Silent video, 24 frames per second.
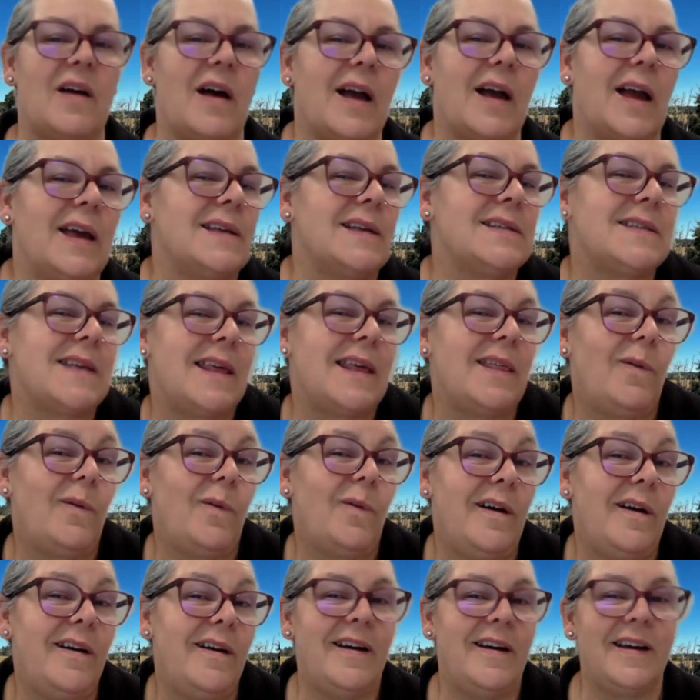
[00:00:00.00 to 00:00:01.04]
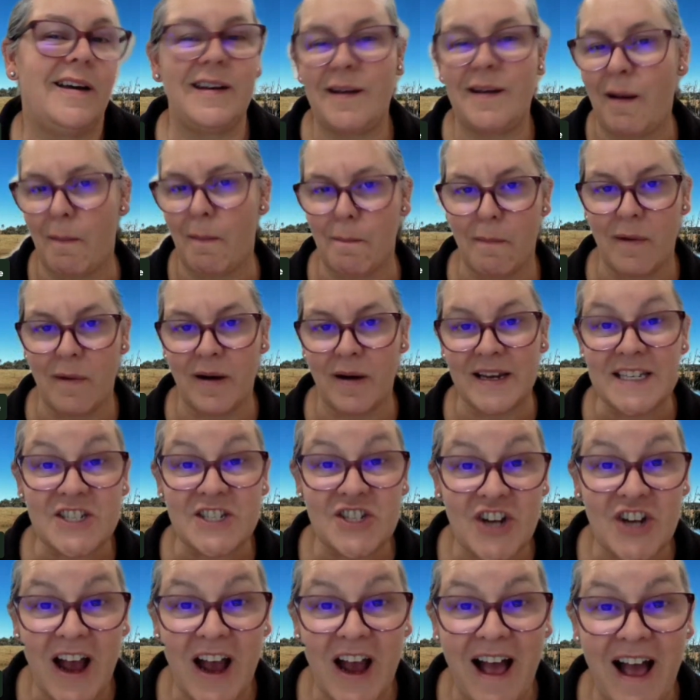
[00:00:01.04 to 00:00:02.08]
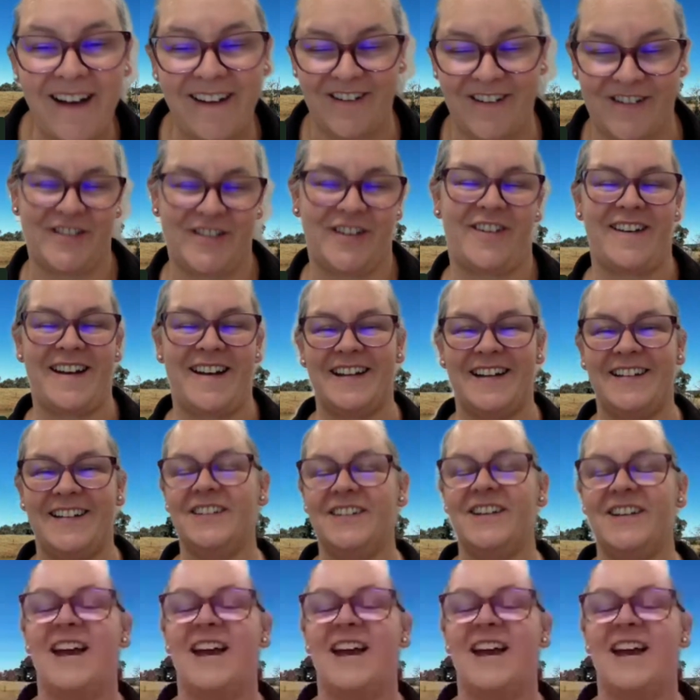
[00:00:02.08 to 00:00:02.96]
I'm going to say the word, moisture on the ground,